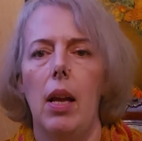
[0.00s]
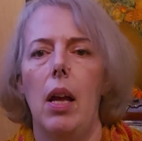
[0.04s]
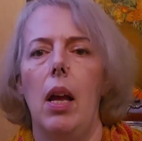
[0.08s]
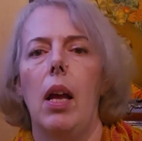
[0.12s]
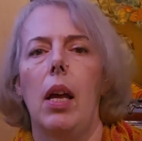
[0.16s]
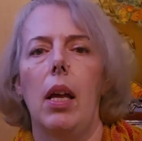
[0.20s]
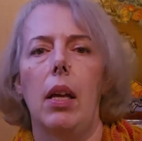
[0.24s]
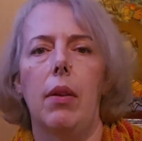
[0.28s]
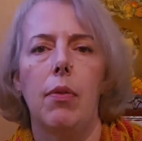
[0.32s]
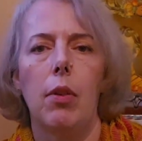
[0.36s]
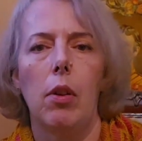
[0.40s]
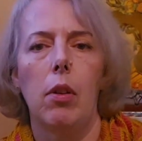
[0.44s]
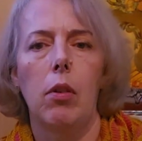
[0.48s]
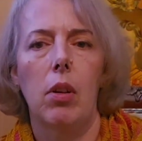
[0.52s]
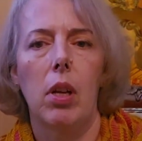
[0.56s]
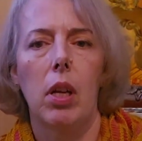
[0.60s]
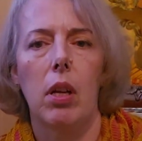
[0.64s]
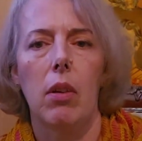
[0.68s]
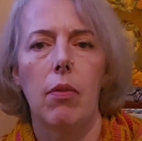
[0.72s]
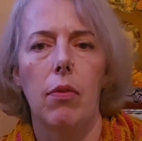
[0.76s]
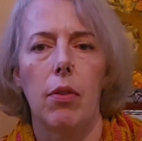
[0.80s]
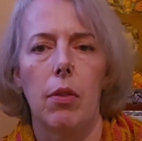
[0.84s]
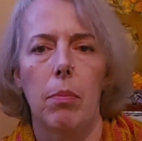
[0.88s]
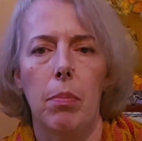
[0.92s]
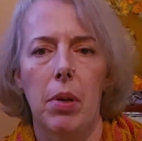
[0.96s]
If you're looking
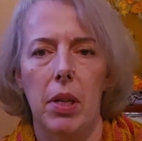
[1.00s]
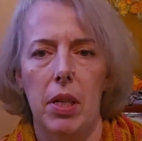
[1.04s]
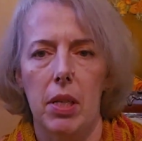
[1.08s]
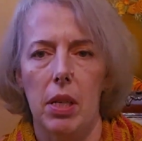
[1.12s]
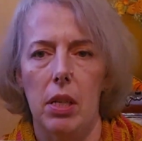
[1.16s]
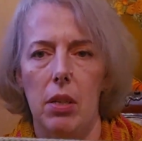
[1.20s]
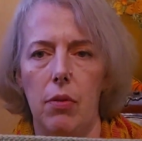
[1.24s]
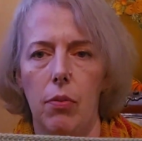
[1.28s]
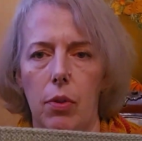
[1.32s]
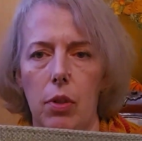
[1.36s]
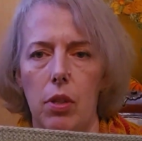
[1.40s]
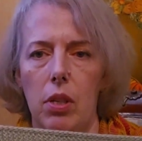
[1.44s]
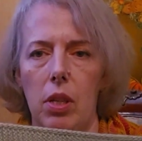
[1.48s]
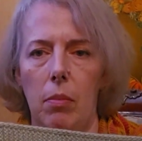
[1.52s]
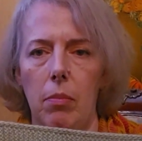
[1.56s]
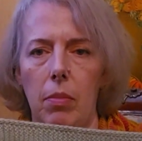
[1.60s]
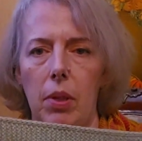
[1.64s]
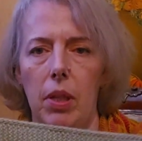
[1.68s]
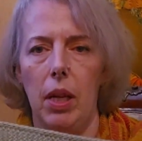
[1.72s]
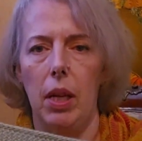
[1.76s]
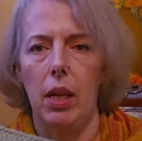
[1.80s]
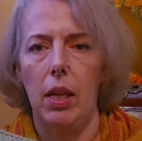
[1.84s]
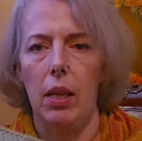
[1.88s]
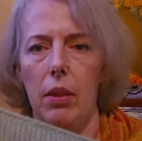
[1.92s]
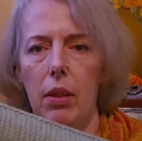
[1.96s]
for presents for
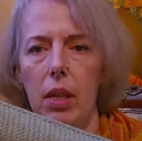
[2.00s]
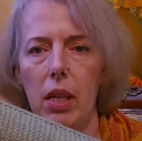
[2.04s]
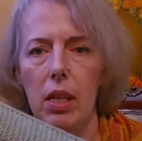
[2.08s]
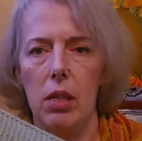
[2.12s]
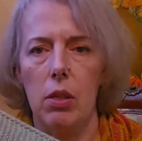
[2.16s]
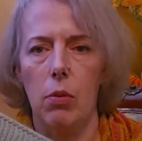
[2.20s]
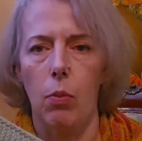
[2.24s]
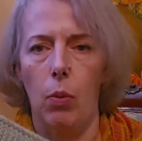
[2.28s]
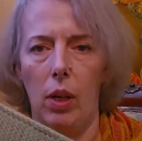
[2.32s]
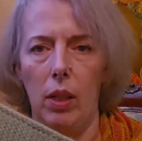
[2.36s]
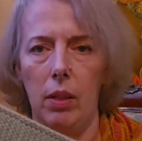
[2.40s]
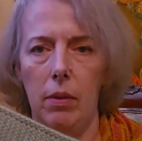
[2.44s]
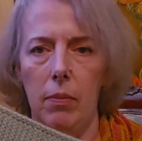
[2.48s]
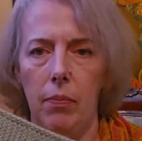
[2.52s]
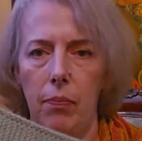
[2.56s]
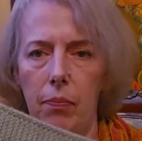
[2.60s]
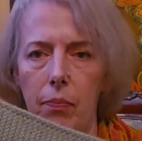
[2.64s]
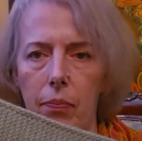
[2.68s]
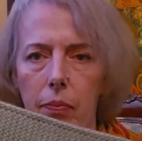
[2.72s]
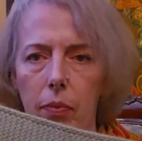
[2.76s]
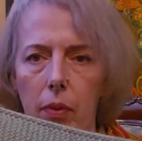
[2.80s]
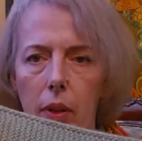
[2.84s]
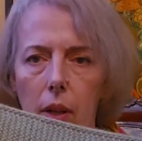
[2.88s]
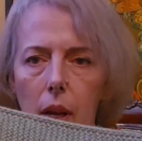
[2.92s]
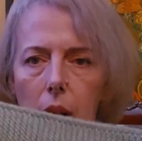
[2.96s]
somebody, this one
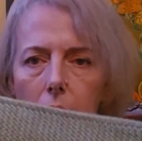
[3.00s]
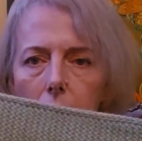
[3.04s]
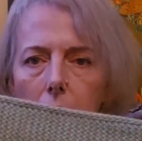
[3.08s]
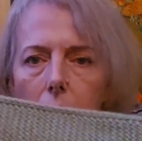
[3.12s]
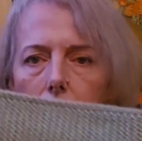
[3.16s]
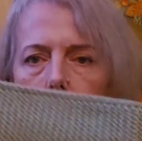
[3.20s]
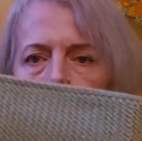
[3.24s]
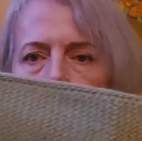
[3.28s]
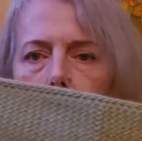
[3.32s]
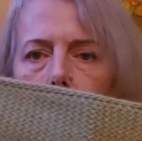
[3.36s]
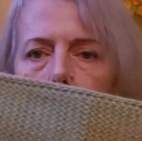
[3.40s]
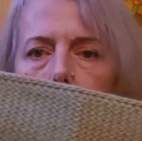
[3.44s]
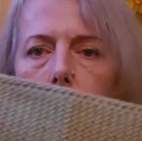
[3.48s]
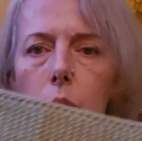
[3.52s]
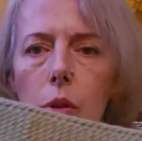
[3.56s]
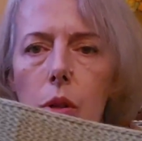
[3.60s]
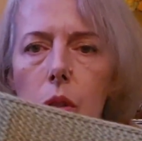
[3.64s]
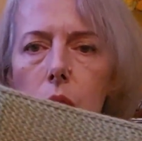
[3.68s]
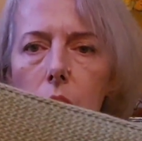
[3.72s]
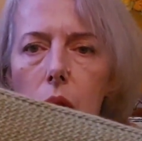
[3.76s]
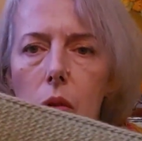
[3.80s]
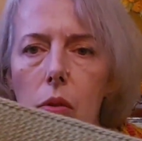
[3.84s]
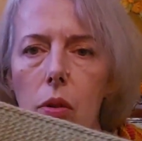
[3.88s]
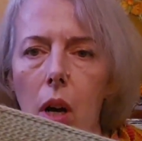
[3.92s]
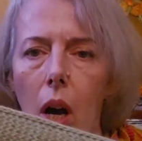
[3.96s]
shows
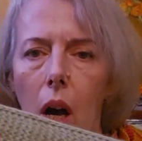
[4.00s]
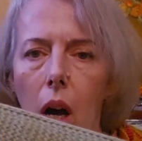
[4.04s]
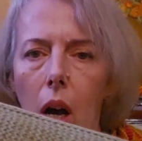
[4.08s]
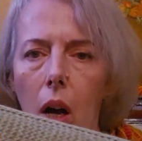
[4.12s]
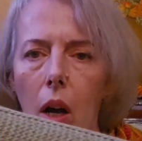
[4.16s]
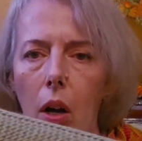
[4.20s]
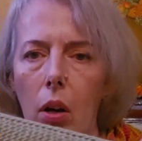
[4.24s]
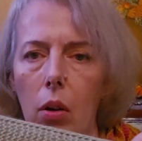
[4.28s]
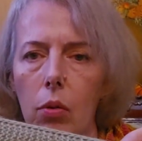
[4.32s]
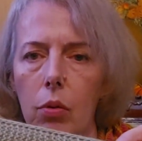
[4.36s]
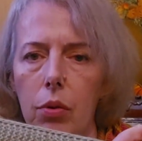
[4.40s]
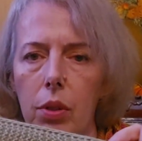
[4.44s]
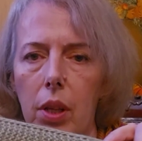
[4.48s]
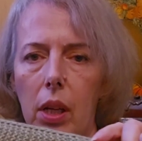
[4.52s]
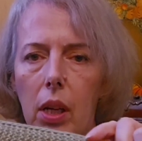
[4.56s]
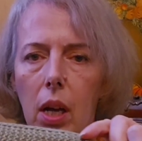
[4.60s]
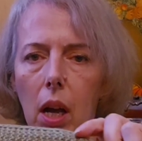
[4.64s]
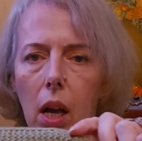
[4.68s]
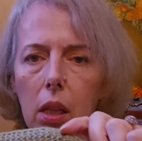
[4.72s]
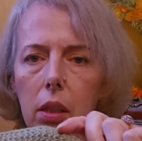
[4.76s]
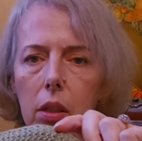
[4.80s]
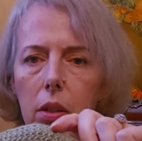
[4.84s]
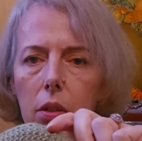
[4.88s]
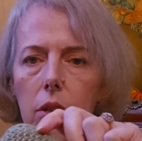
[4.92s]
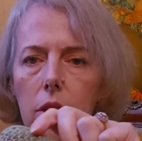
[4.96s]
you how the
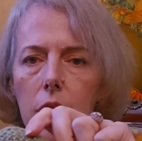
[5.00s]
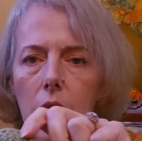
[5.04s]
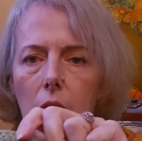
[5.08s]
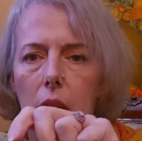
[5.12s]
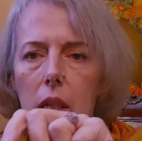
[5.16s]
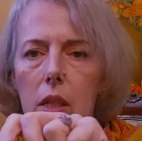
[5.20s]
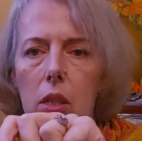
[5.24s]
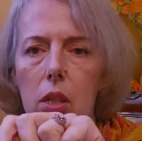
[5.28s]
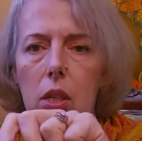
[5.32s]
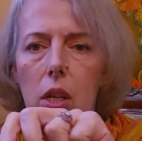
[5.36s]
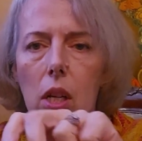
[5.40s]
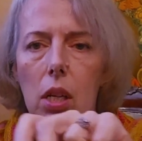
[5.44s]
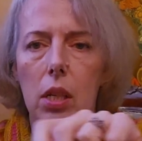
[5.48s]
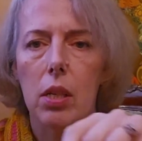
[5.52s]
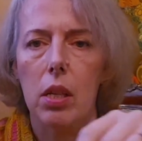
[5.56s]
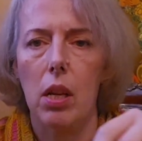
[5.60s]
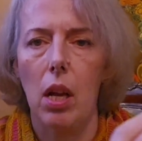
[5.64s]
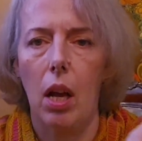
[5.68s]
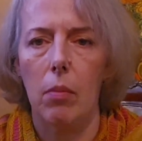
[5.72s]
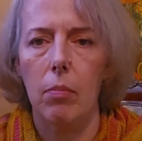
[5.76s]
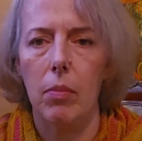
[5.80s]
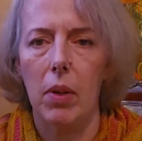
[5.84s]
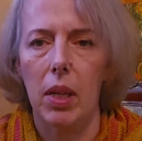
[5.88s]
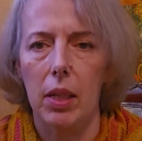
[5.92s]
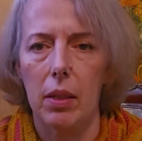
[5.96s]
color change has
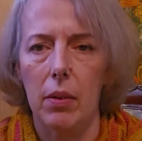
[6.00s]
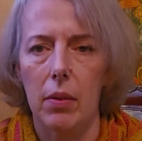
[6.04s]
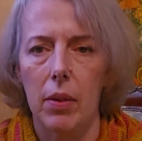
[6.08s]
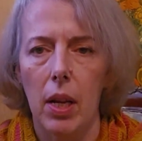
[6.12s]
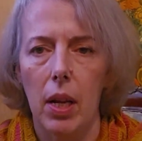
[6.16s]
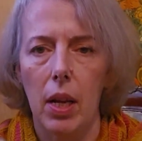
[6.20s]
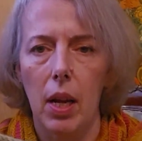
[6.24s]
come in.